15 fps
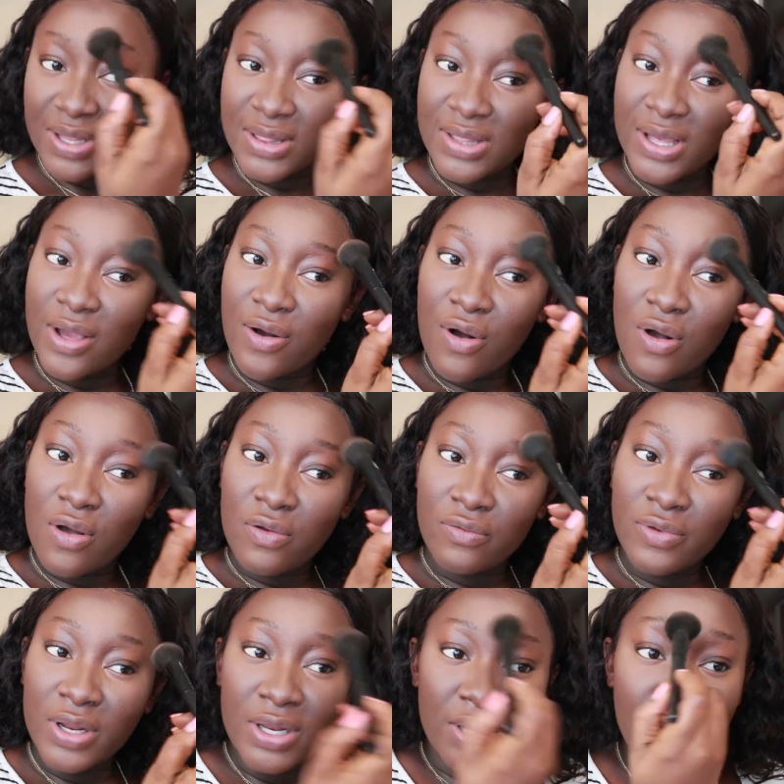they all
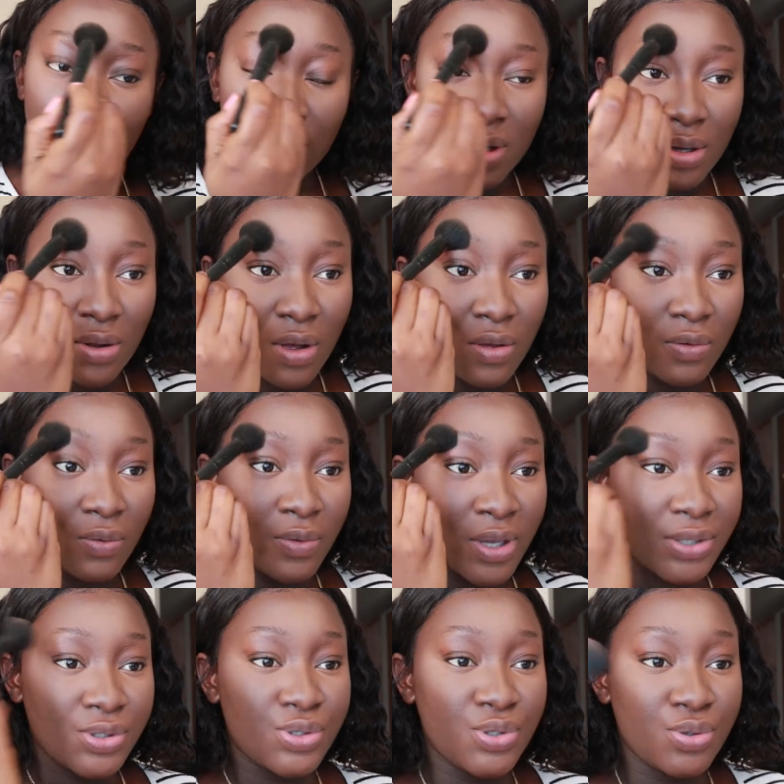really go a long
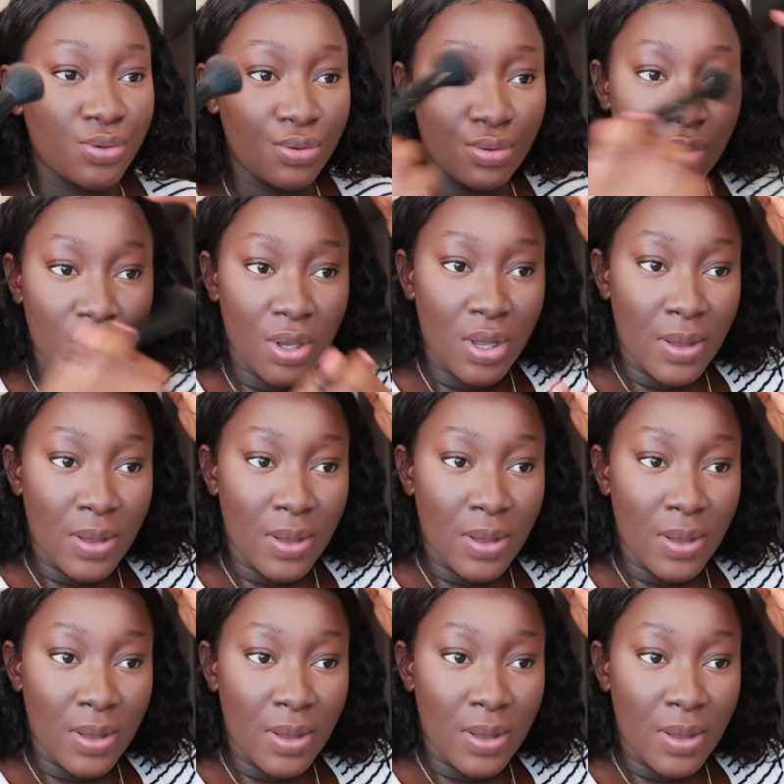way to